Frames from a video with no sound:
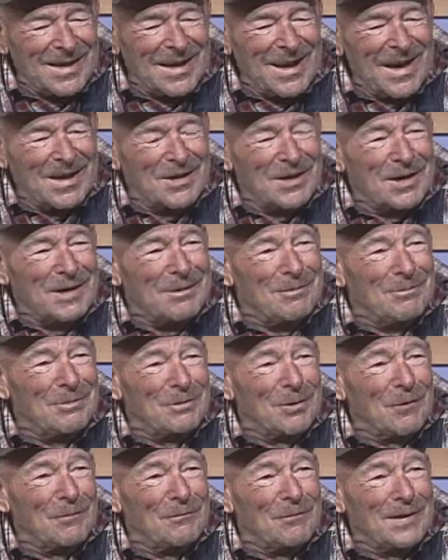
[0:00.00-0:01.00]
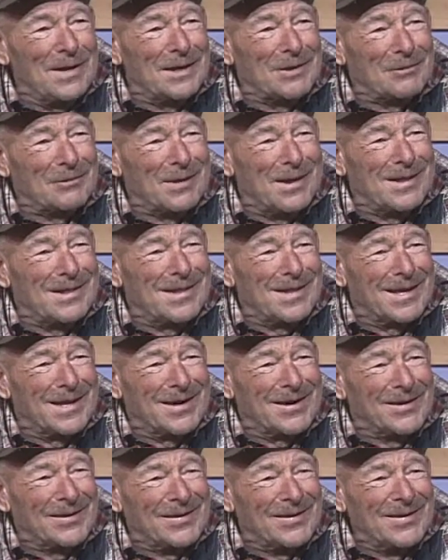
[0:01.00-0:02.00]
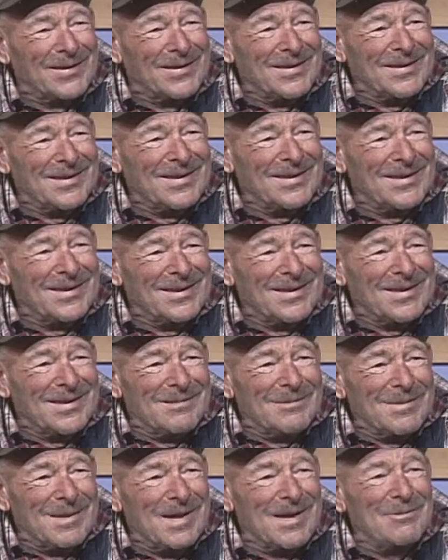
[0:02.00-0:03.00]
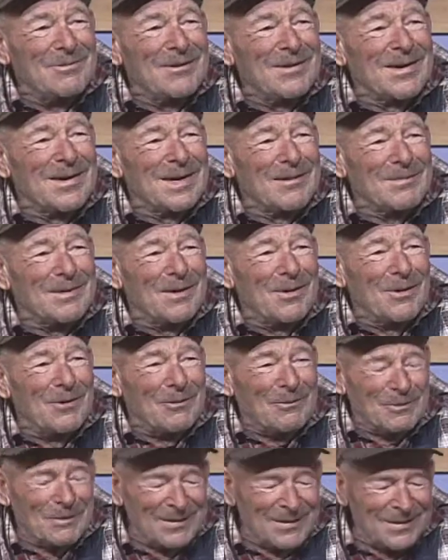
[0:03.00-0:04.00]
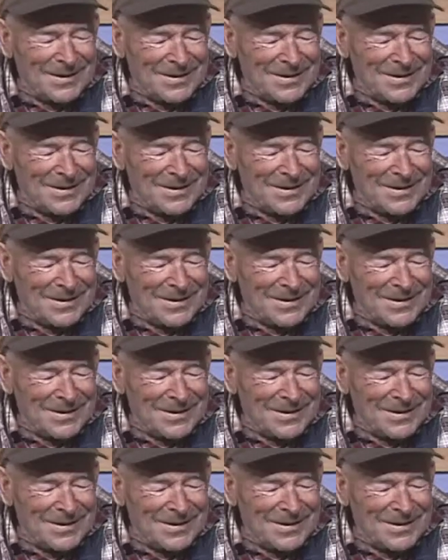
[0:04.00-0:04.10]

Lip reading: I thought he was going to faint right there. He wouldn't let me go.